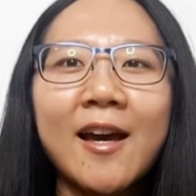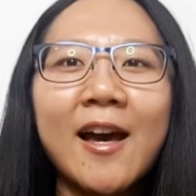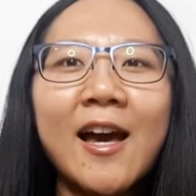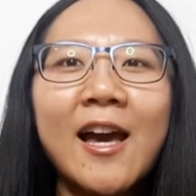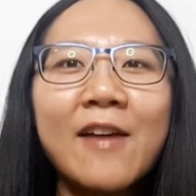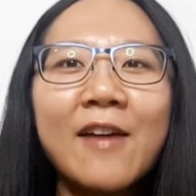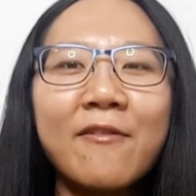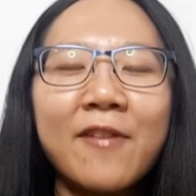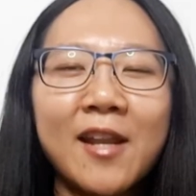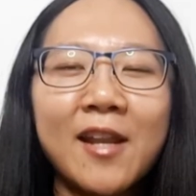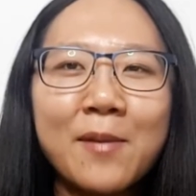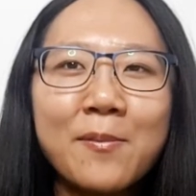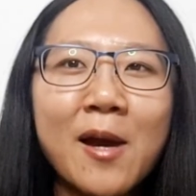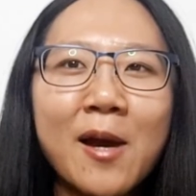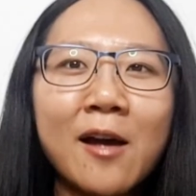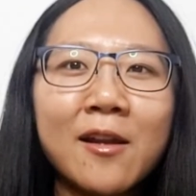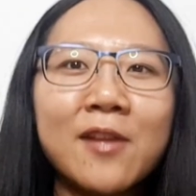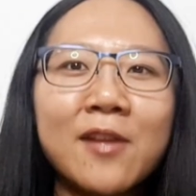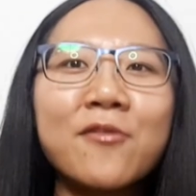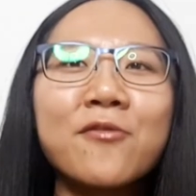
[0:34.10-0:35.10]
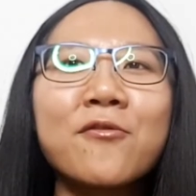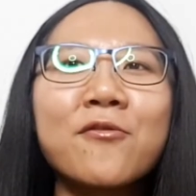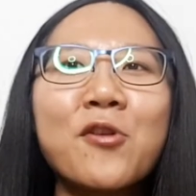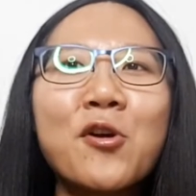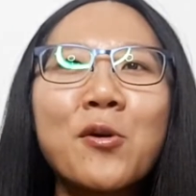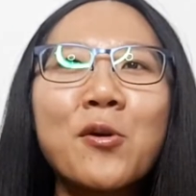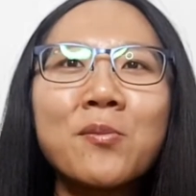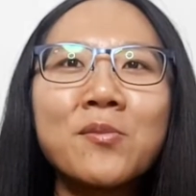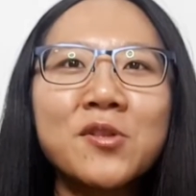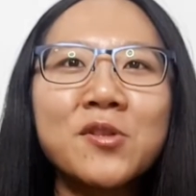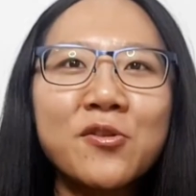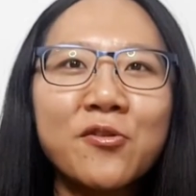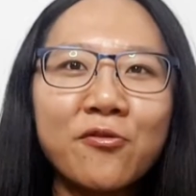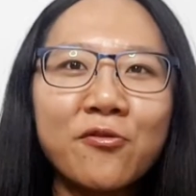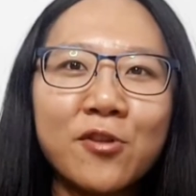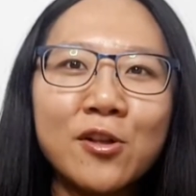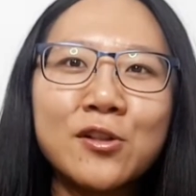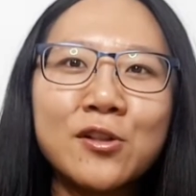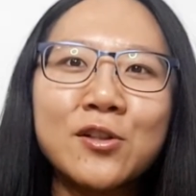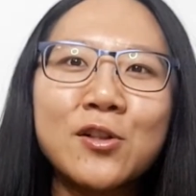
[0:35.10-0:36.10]
I've heard about it from
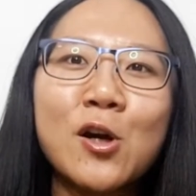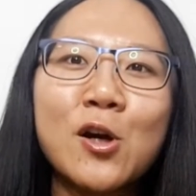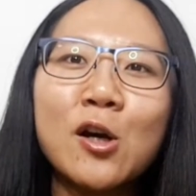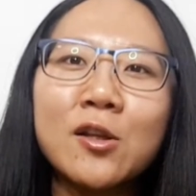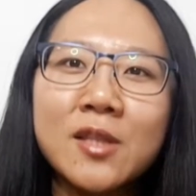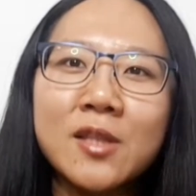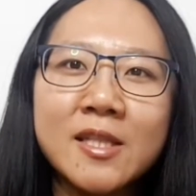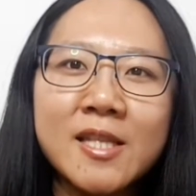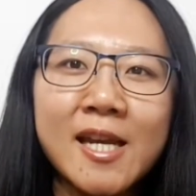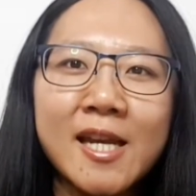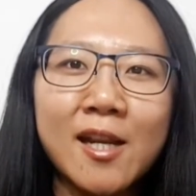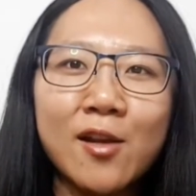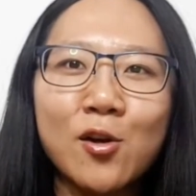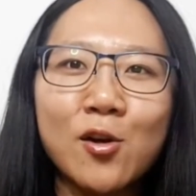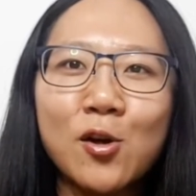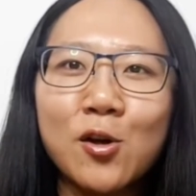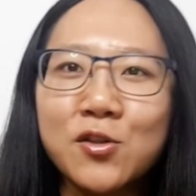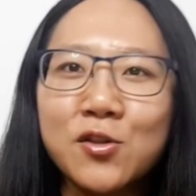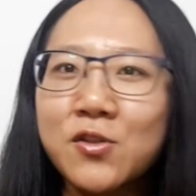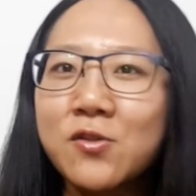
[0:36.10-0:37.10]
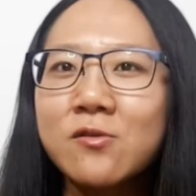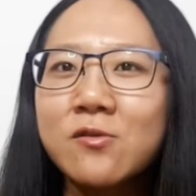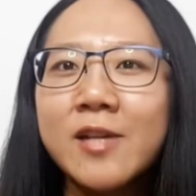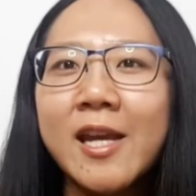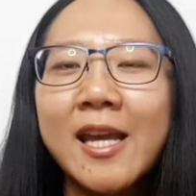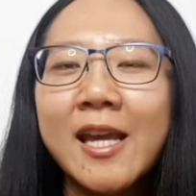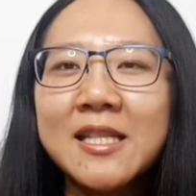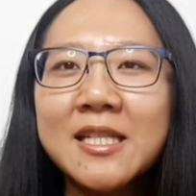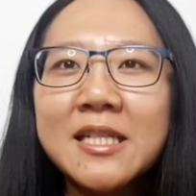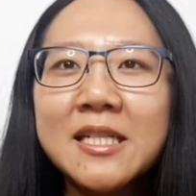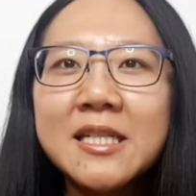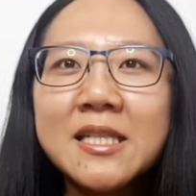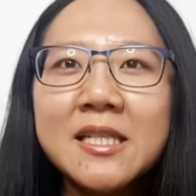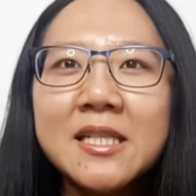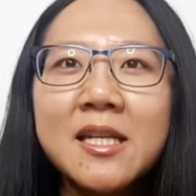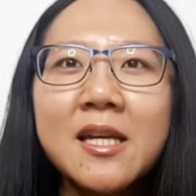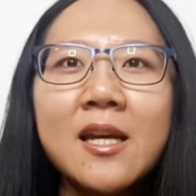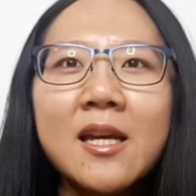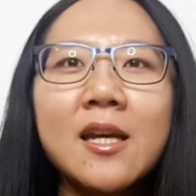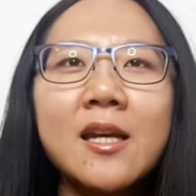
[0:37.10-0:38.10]
different content and course creators.
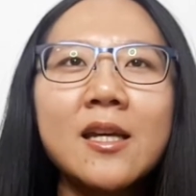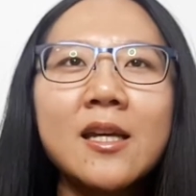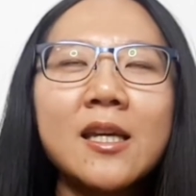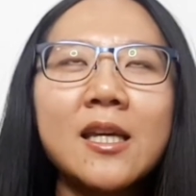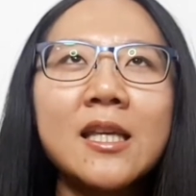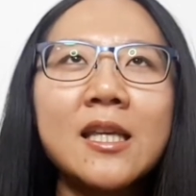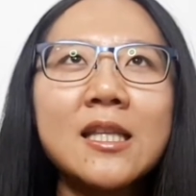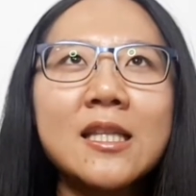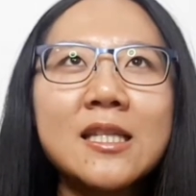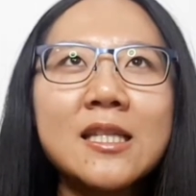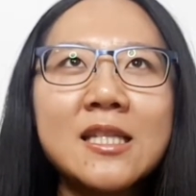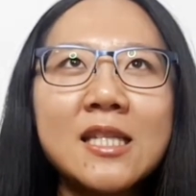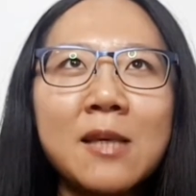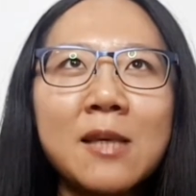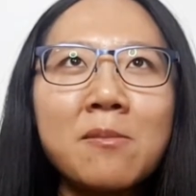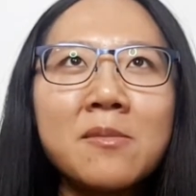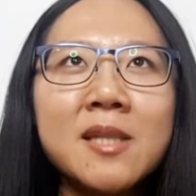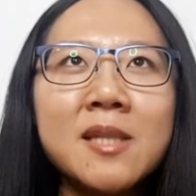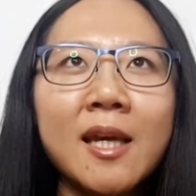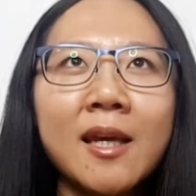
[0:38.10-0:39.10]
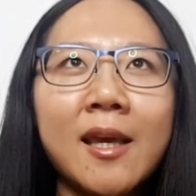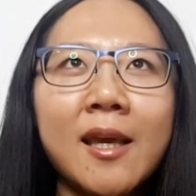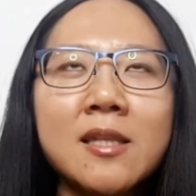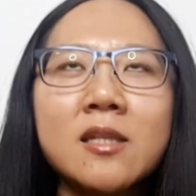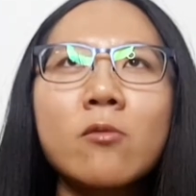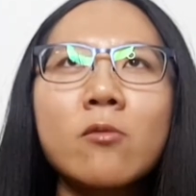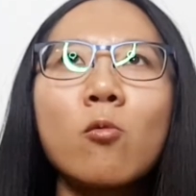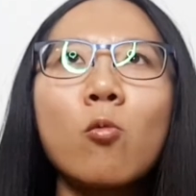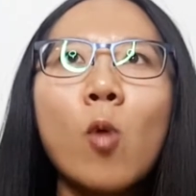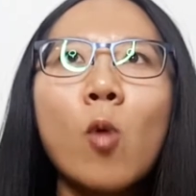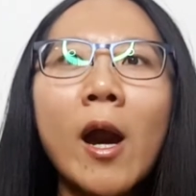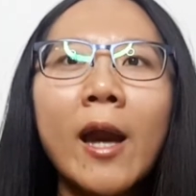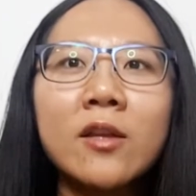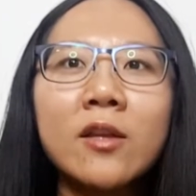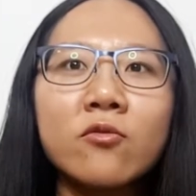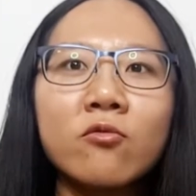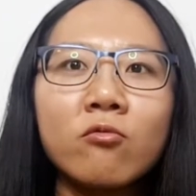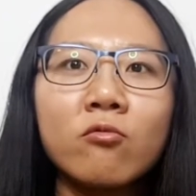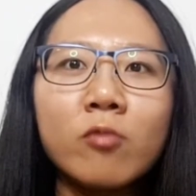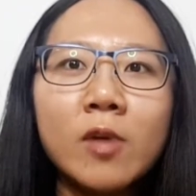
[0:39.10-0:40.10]
It seems like it's a wide
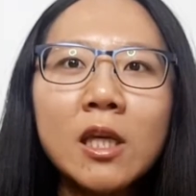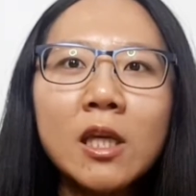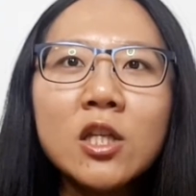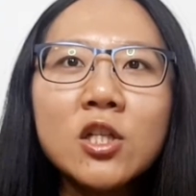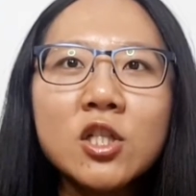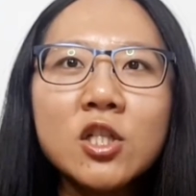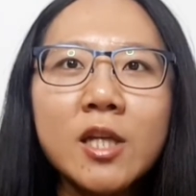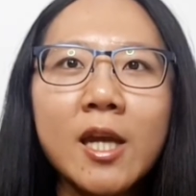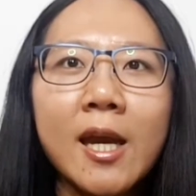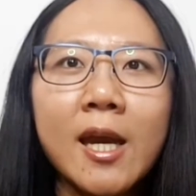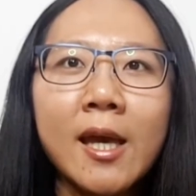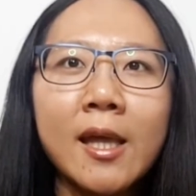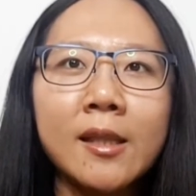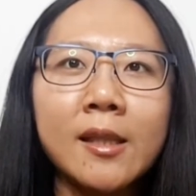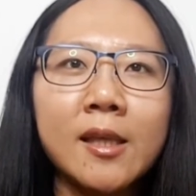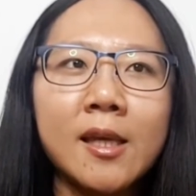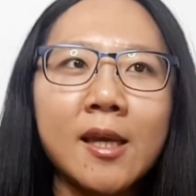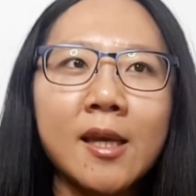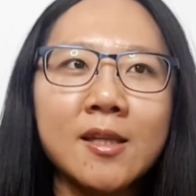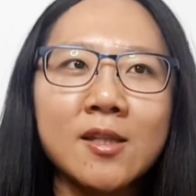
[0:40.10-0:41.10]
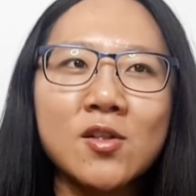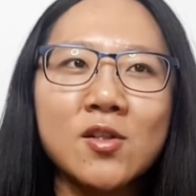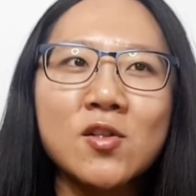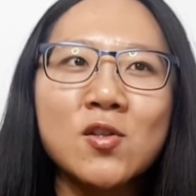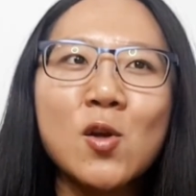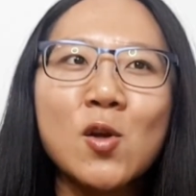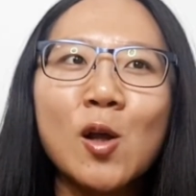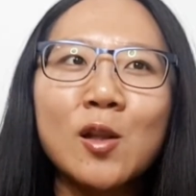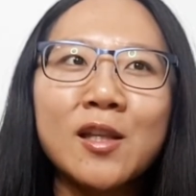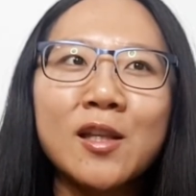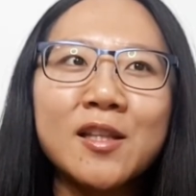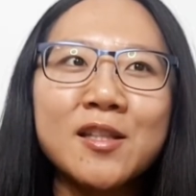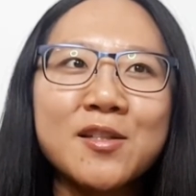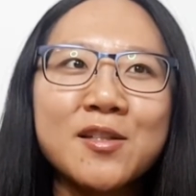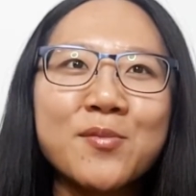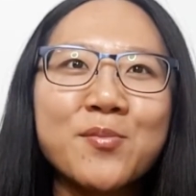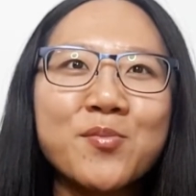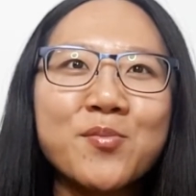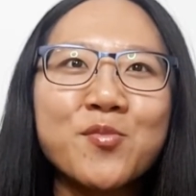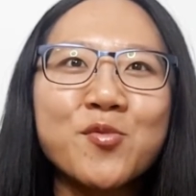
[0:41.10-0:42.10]
reach and it has a solid
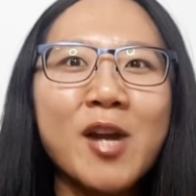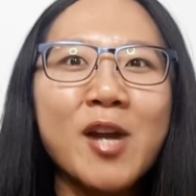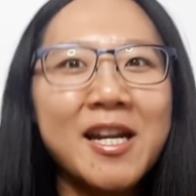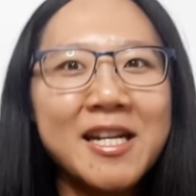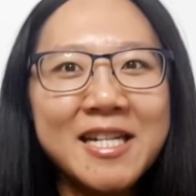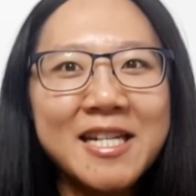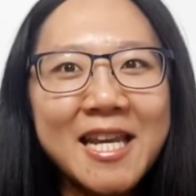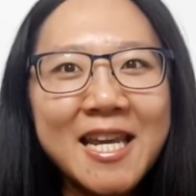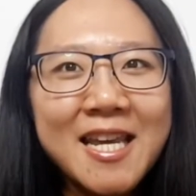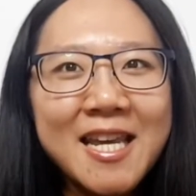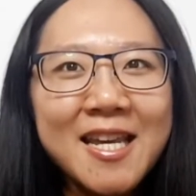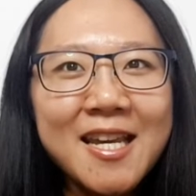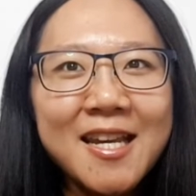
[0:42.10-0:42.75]
branding